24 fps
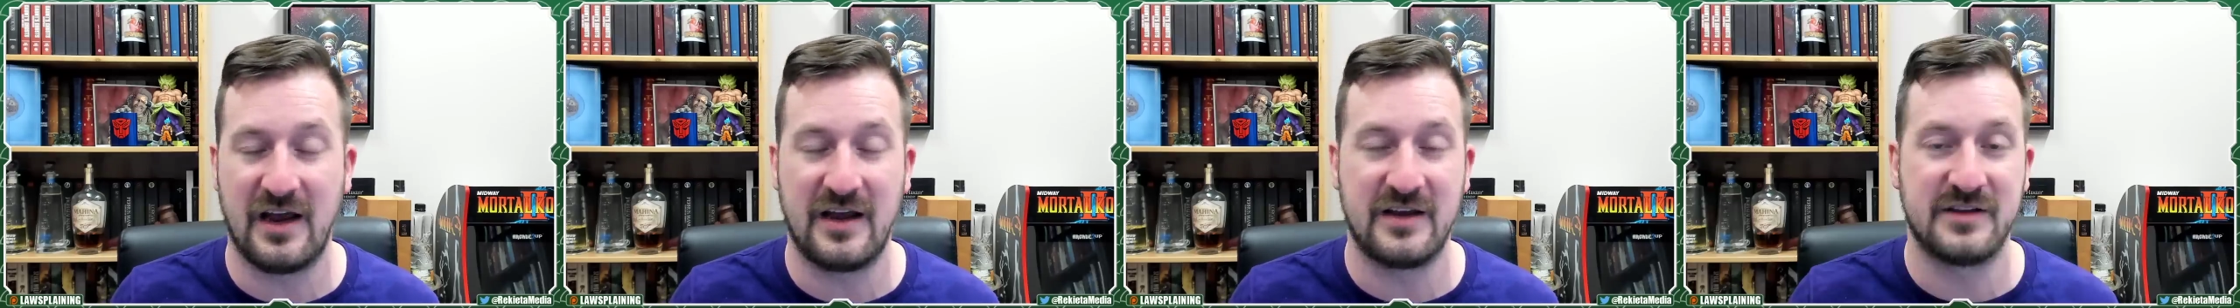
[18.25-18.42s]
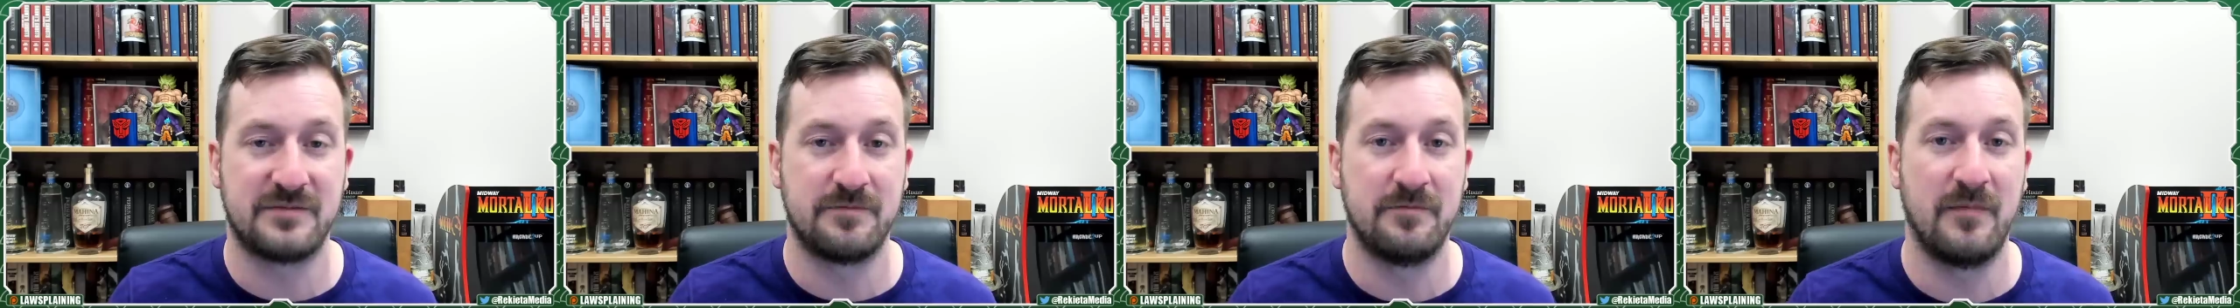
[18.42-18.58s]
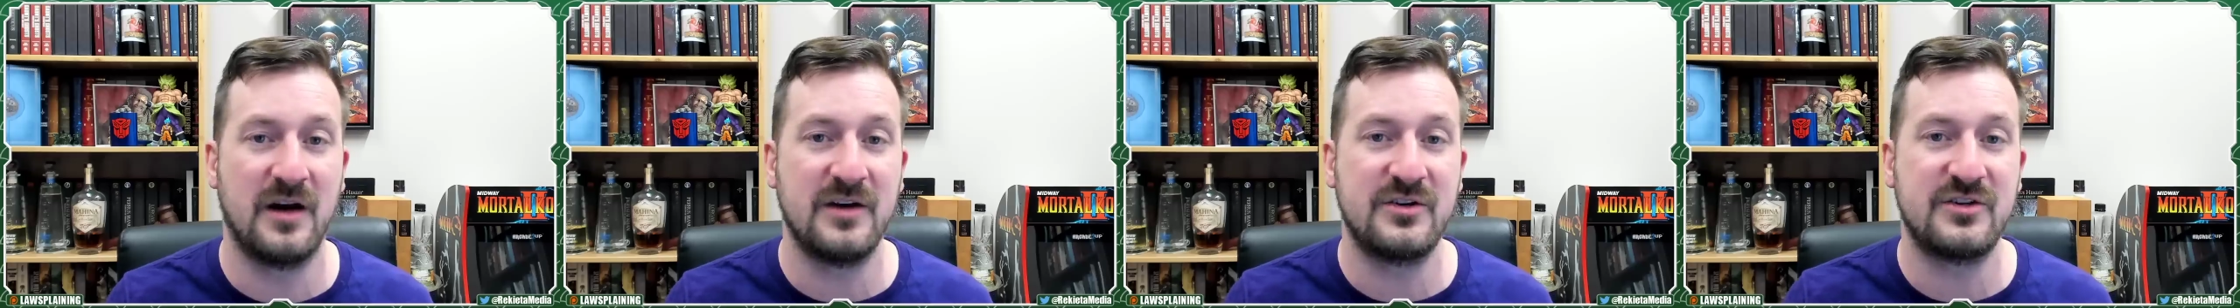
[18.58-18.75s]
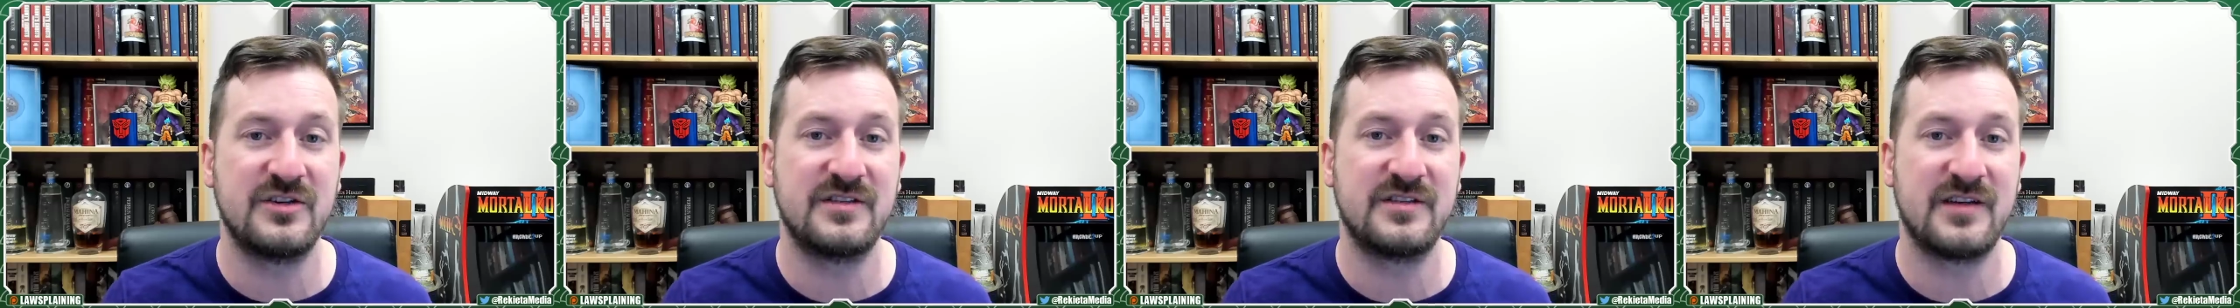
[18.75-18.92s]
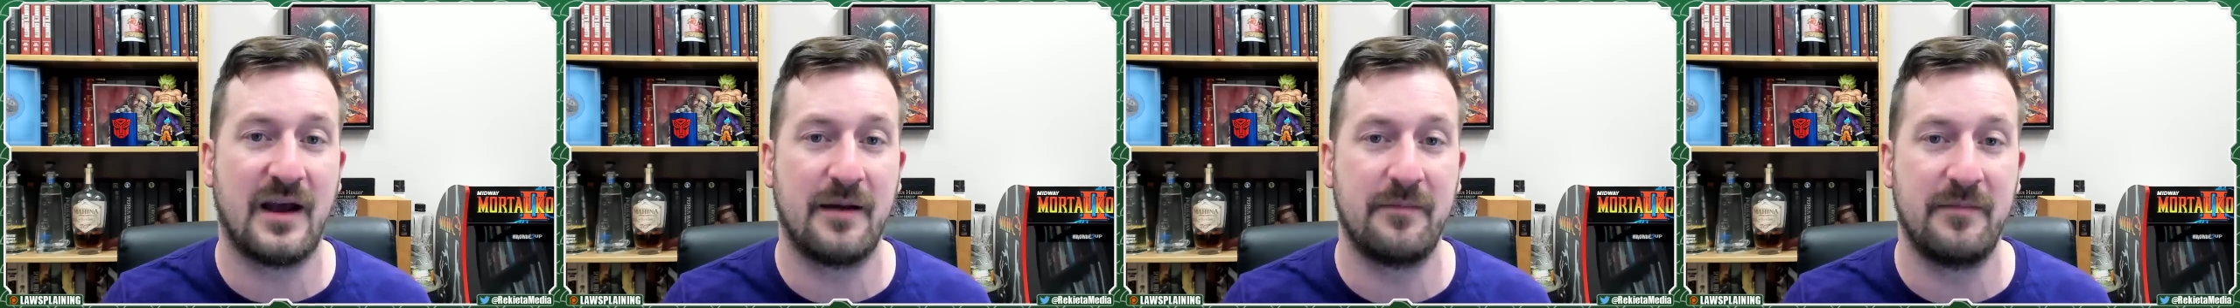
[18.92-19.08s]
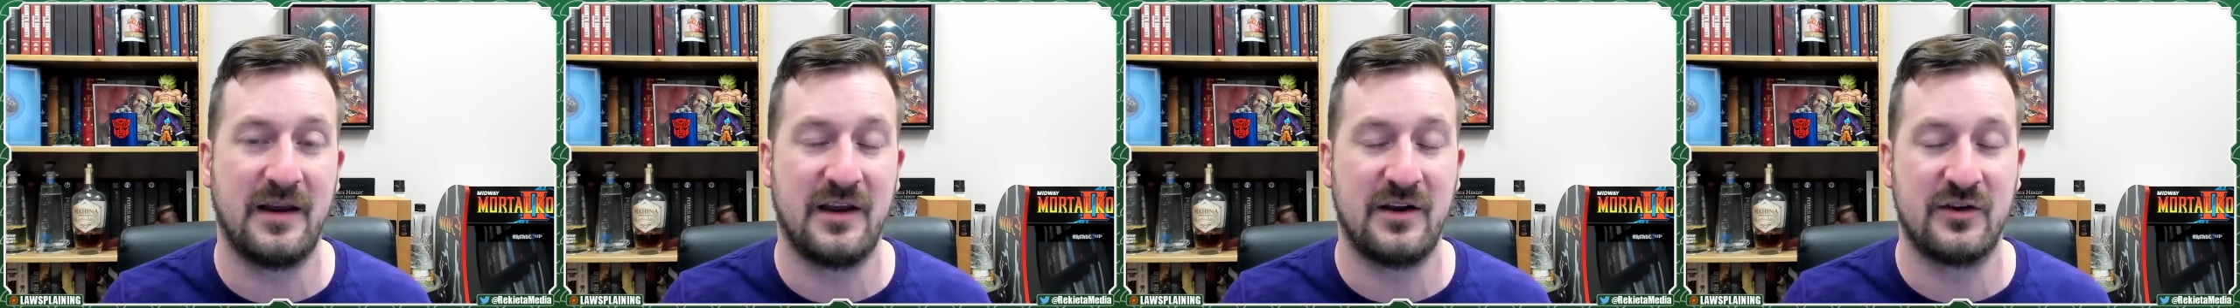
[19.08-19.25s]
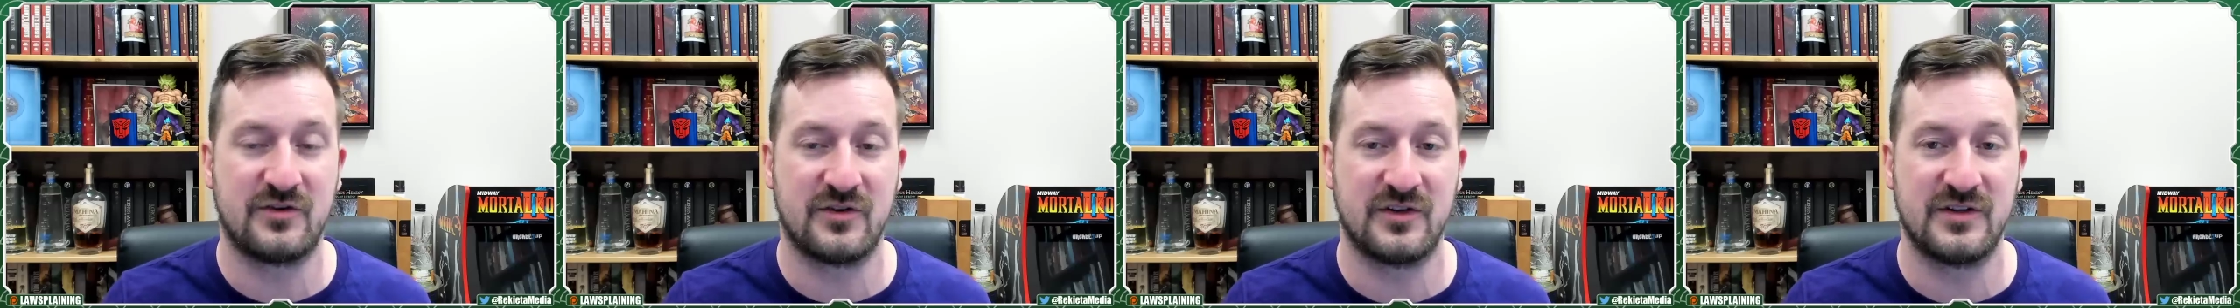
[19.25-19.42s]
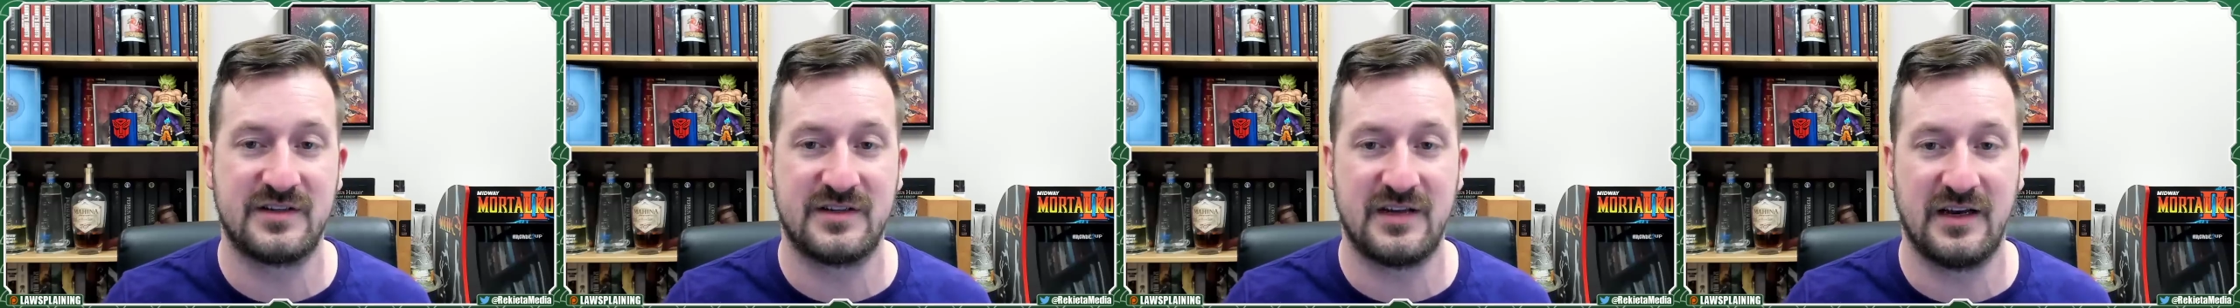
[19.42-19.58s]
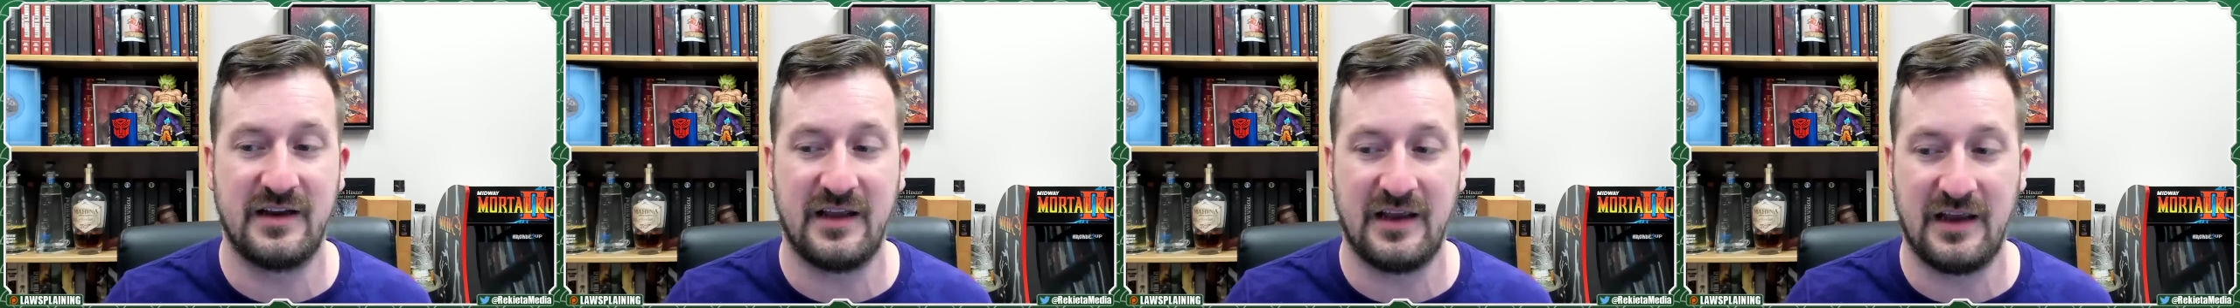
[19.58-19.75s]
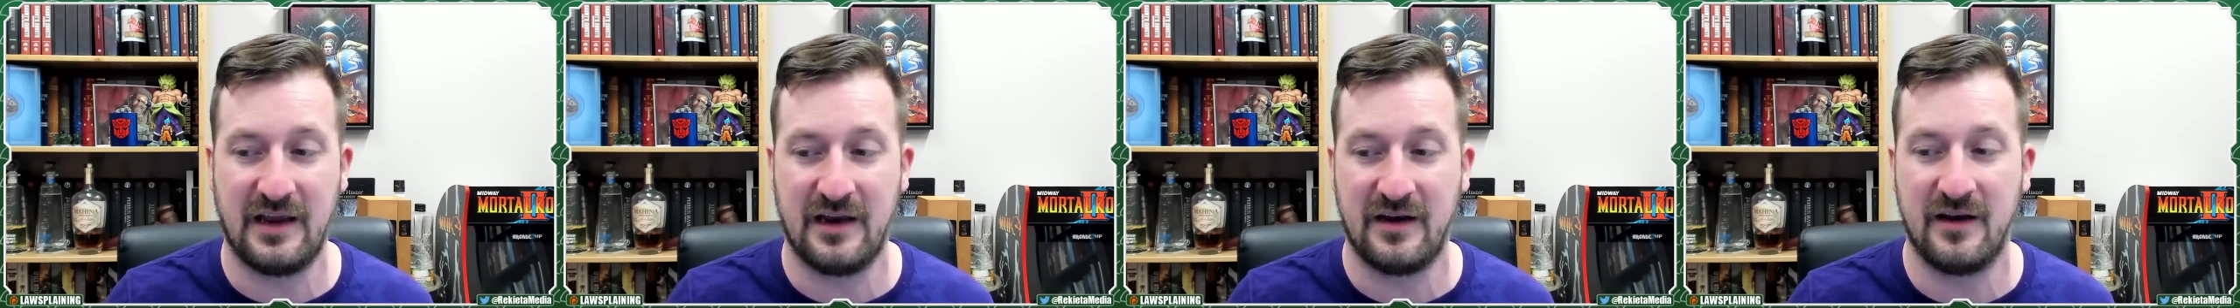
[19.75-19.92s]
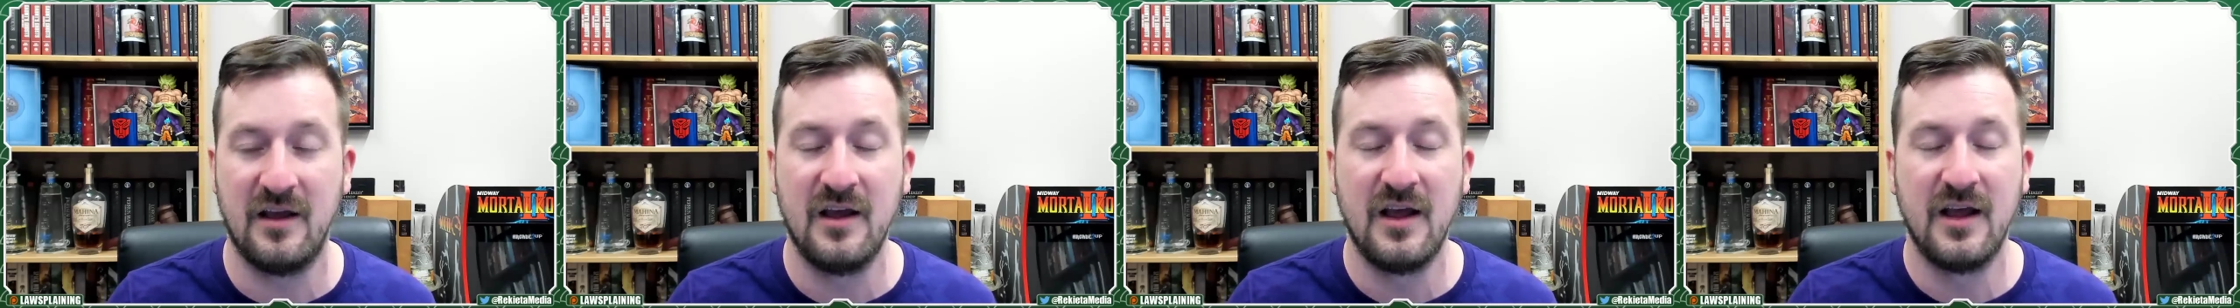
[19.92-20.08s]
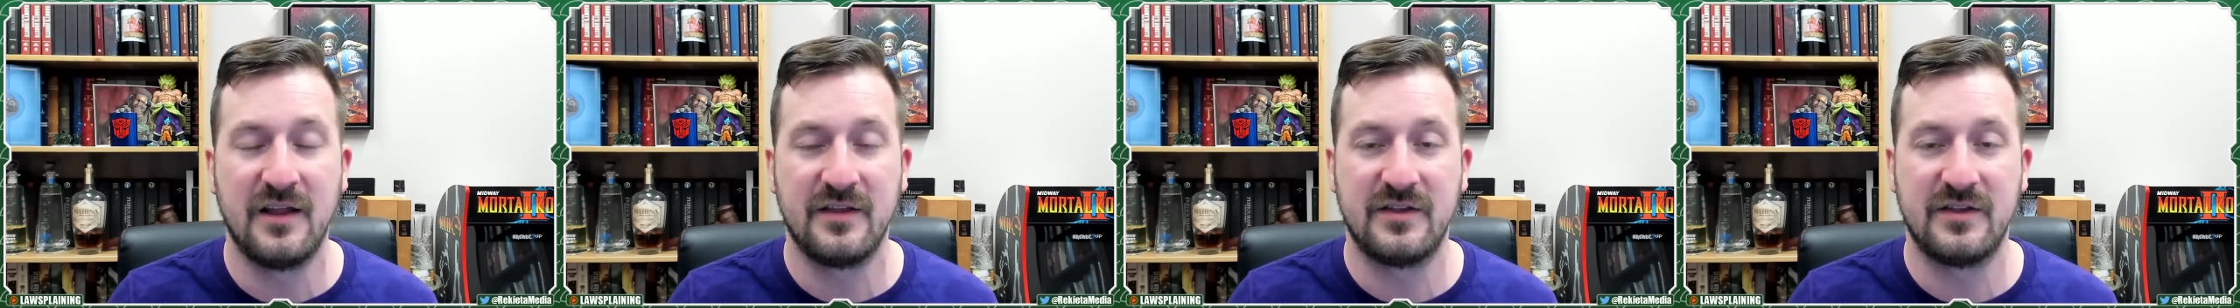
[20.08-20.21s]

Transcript: as much as I'm interested in